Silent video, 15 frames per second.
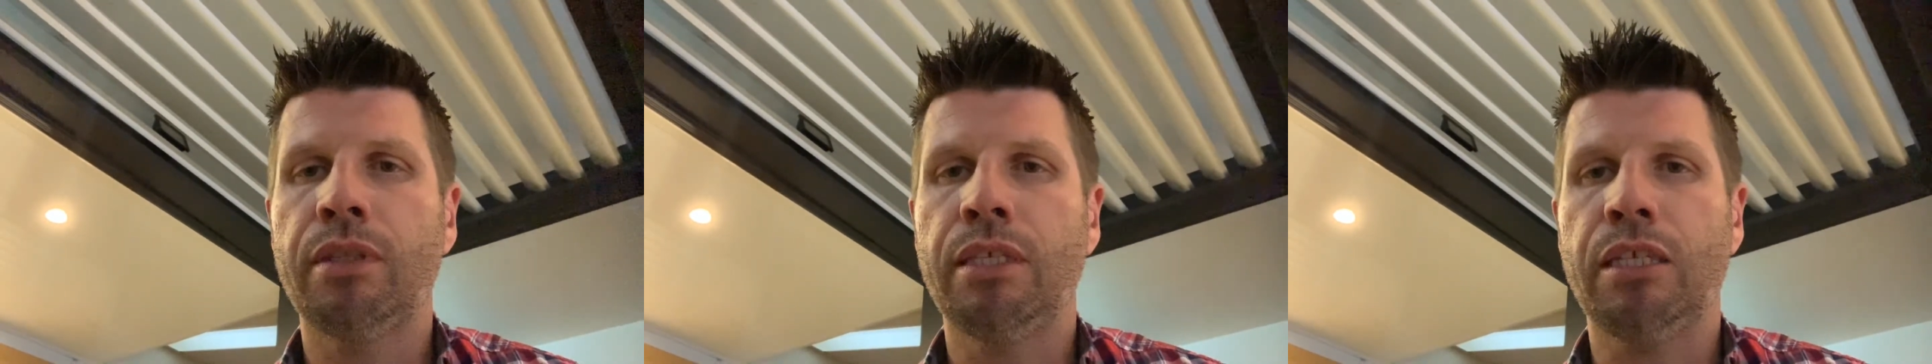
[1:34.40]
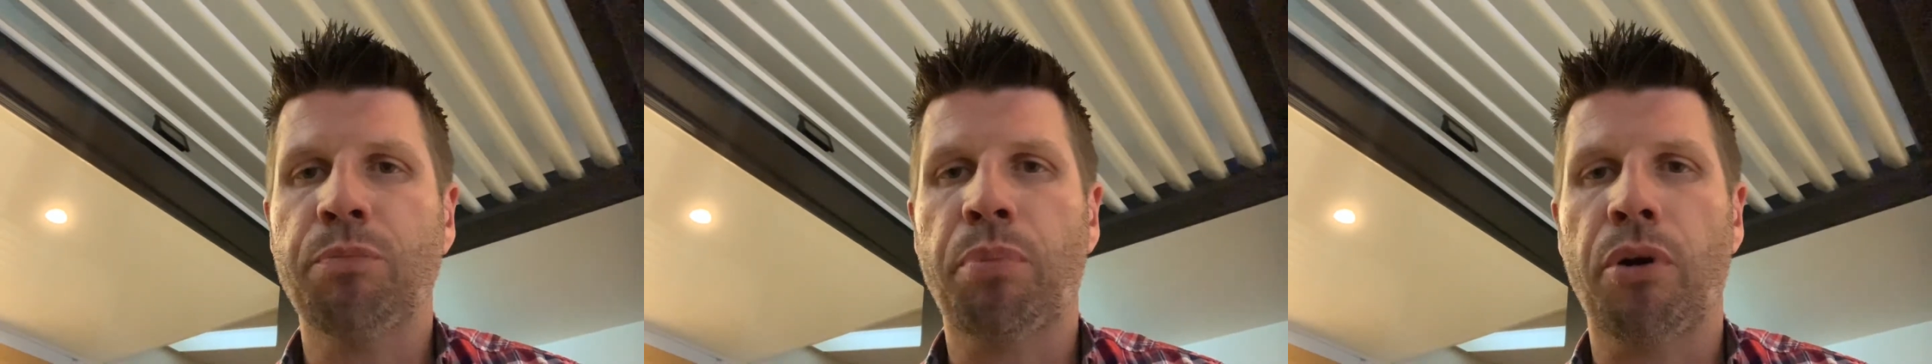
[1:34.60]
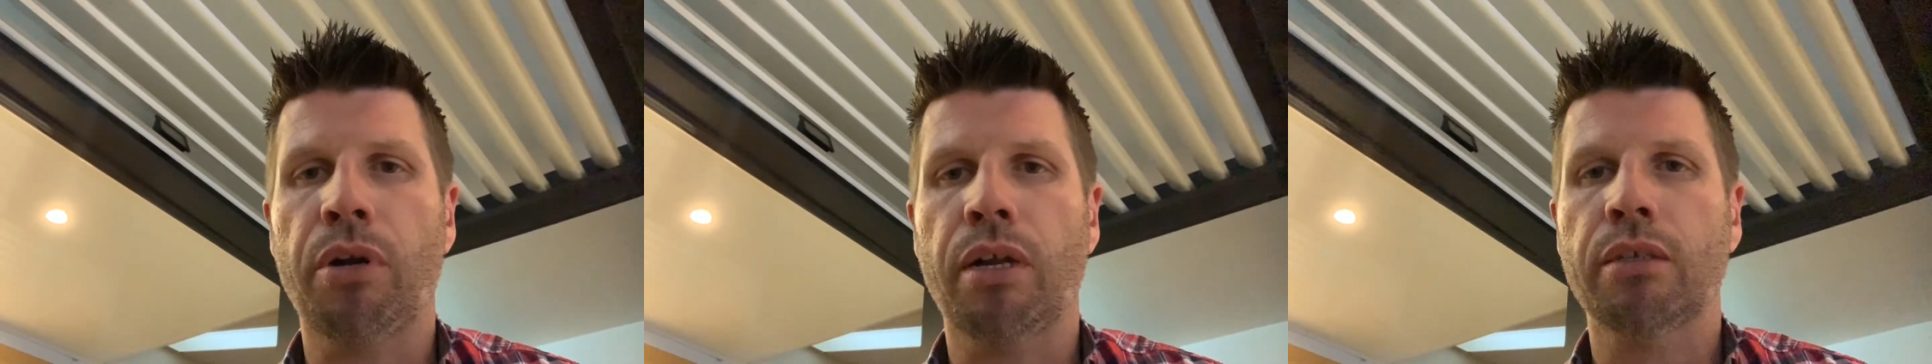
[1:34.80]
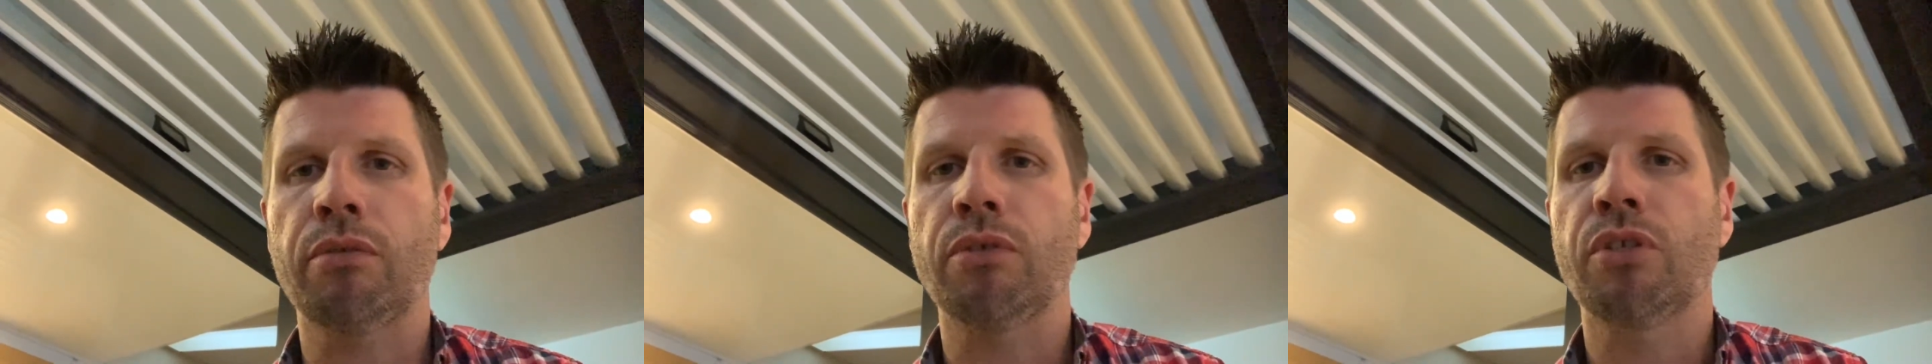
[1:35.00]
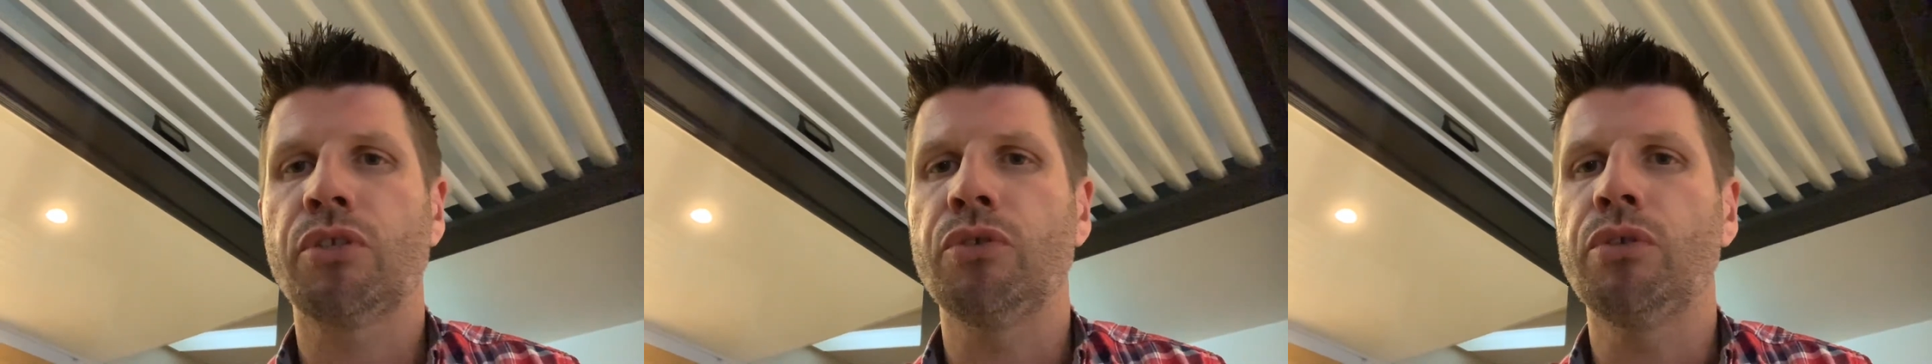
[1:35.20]
this product
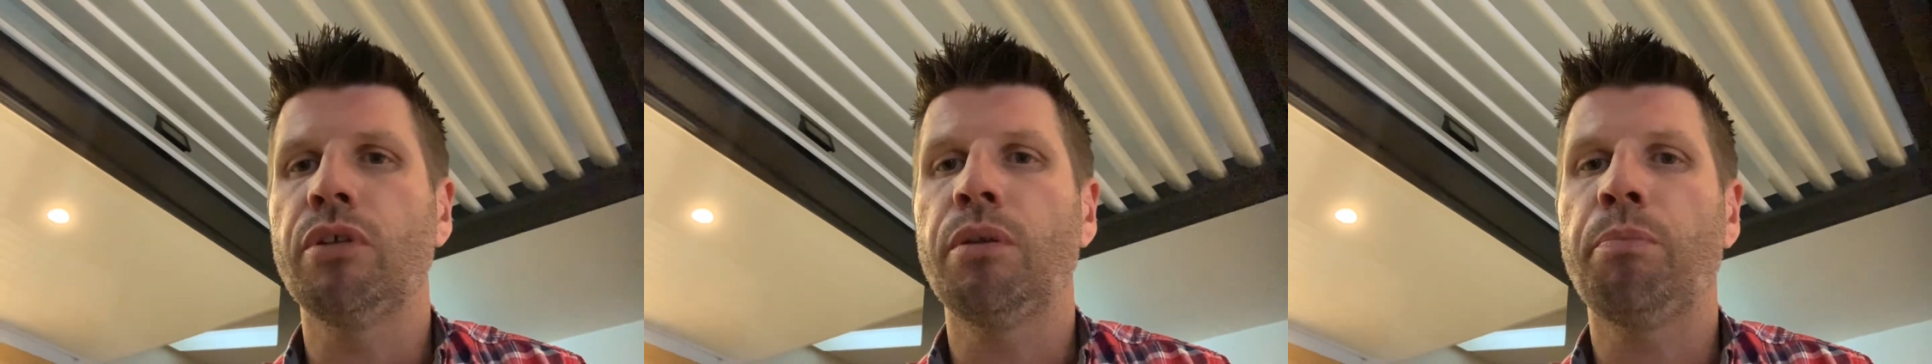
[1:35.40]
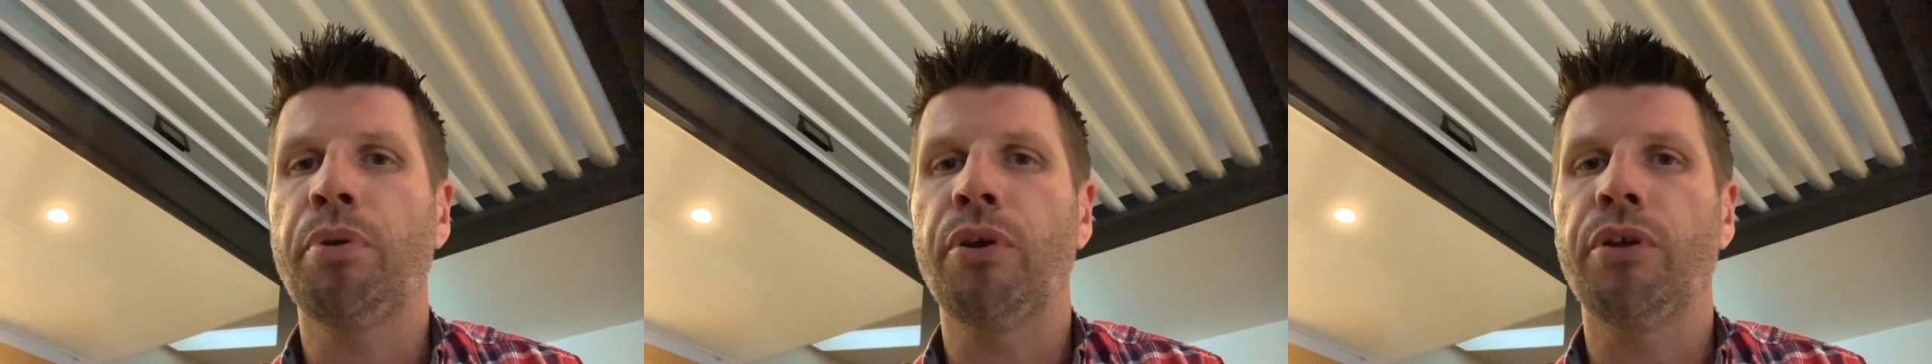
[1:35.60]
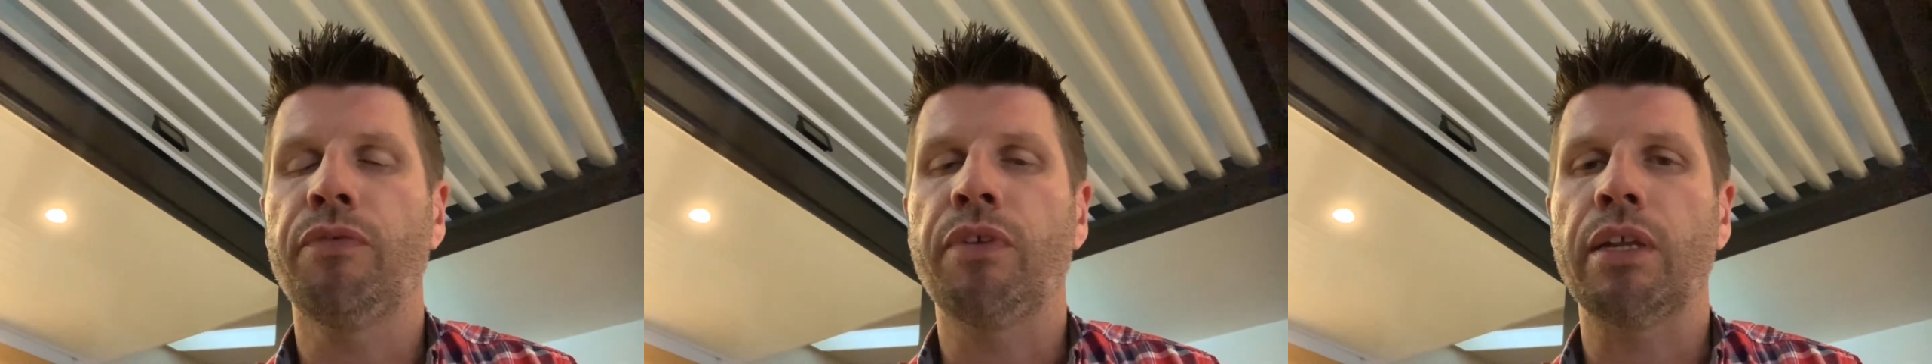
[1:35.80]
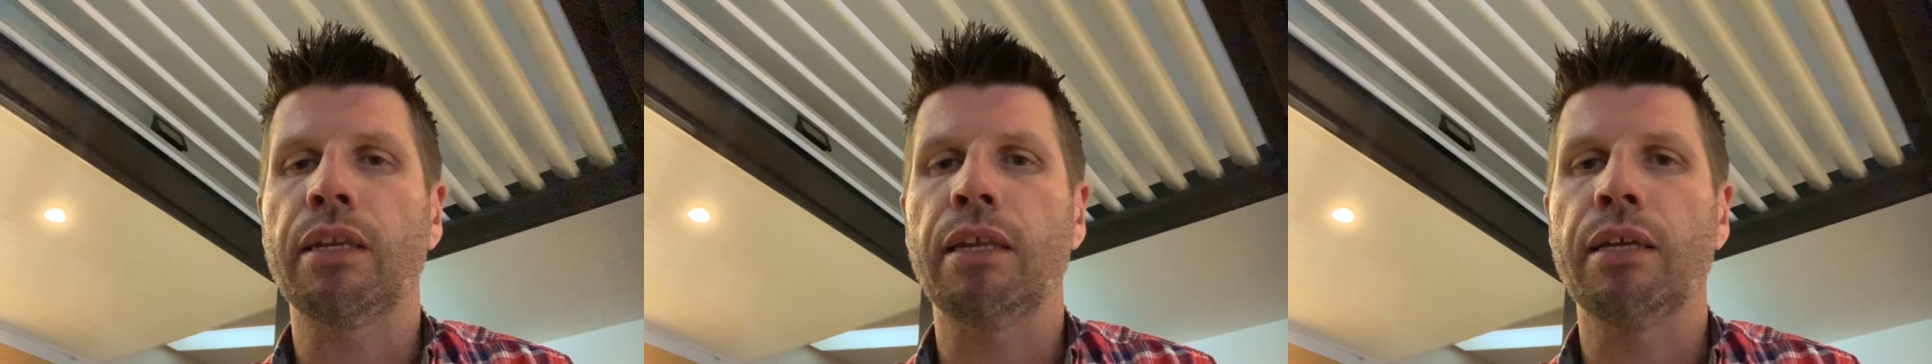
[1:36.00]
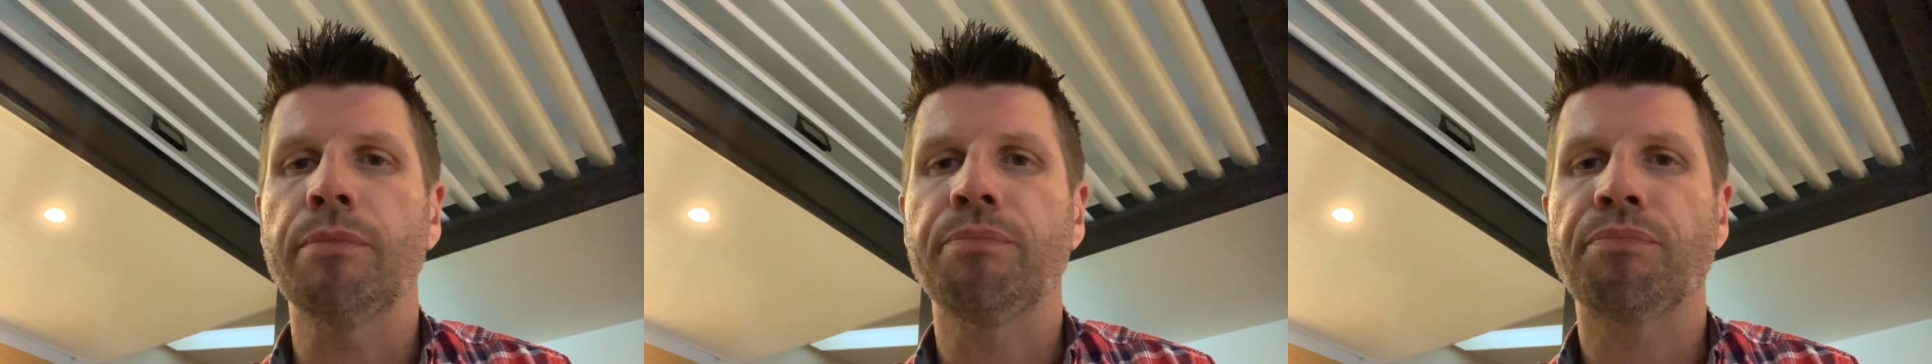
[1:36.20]
will suit it
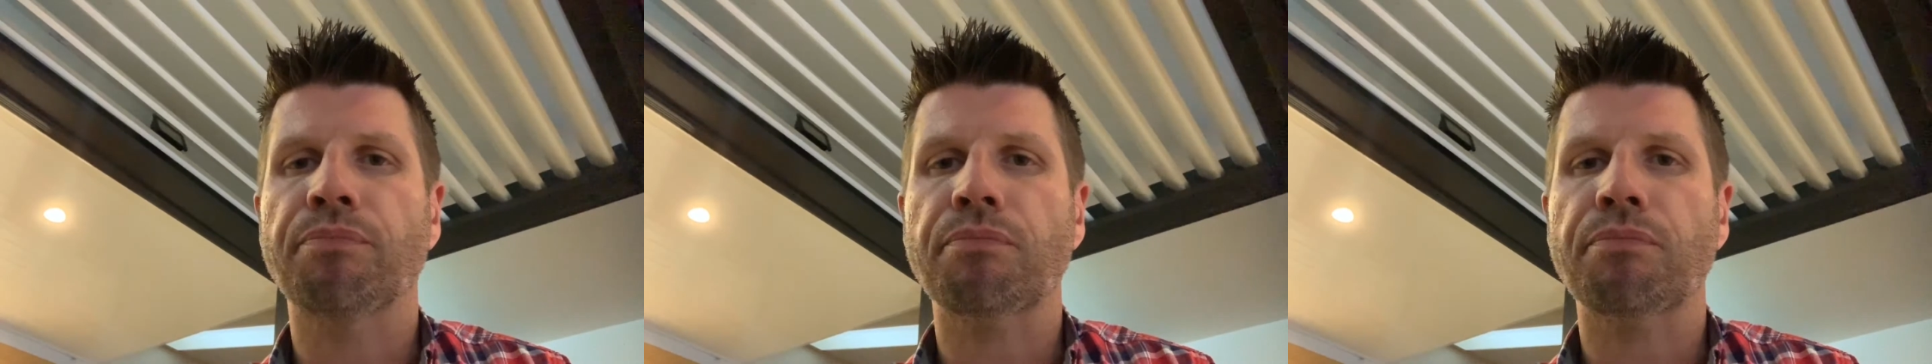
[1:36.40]
perfectly.